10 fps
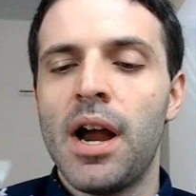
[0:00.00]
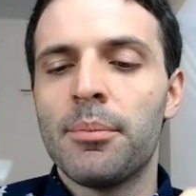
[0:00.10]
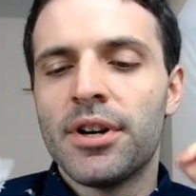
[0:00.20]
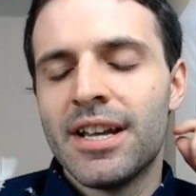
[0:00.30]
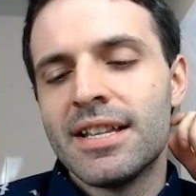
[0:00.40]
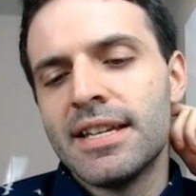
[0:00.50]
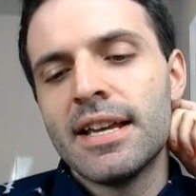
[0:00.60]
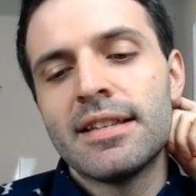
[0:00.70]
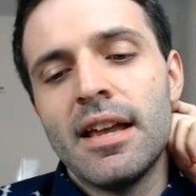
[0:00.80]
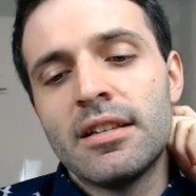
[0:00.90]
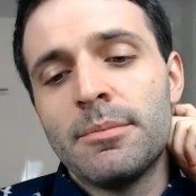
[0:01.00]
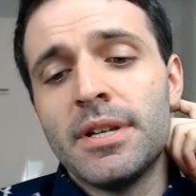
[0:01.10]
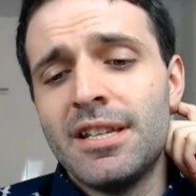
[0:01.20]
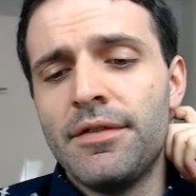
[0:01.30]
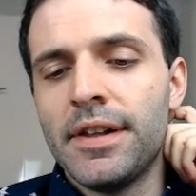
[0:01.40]
property in CSS,
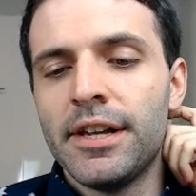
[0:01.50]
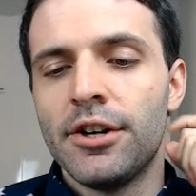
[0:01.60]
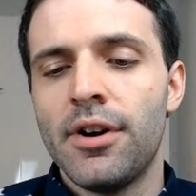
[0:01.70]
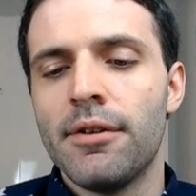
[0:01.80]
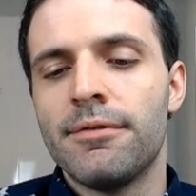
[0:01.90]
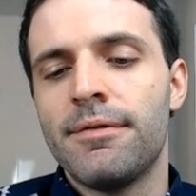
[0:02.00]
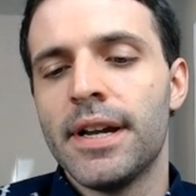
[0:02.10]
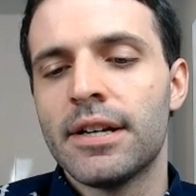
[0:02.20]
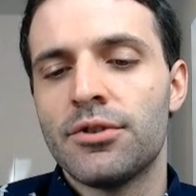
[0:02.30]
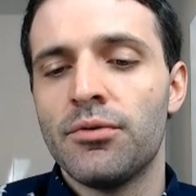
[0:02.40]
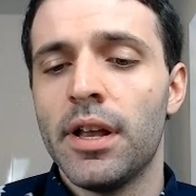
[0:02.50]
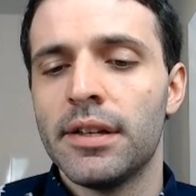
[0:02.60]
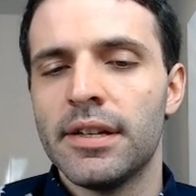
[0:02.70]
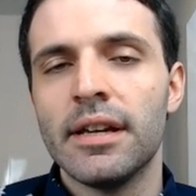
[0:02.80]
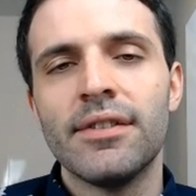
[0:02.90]
specifically around fixed,
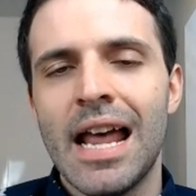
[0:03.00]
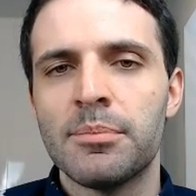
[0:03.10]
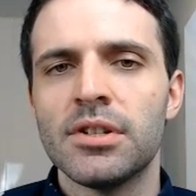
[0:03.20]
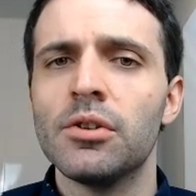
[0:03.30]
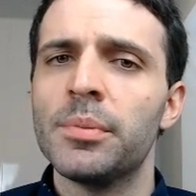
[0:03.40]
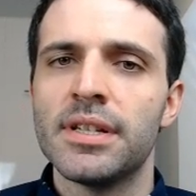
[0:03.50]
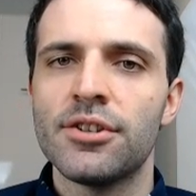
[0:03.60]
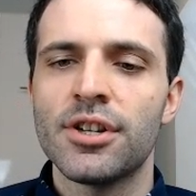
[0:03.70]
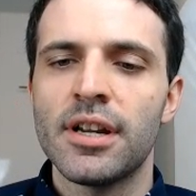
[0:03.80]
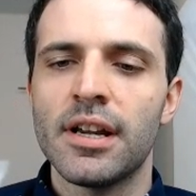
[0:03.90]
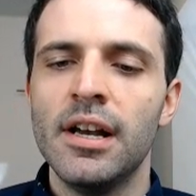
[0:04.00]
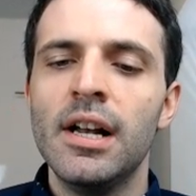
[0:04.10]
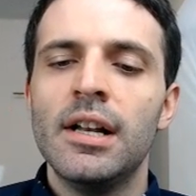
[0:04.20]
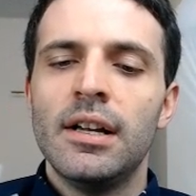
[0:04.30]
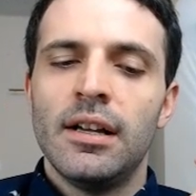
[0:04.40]
relative, and absolute positioning.
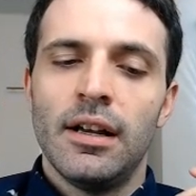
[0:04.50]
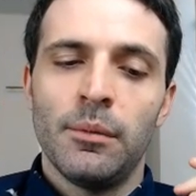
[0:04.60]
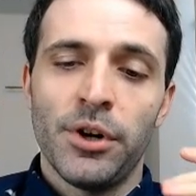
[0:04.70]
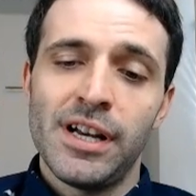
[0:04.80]
We're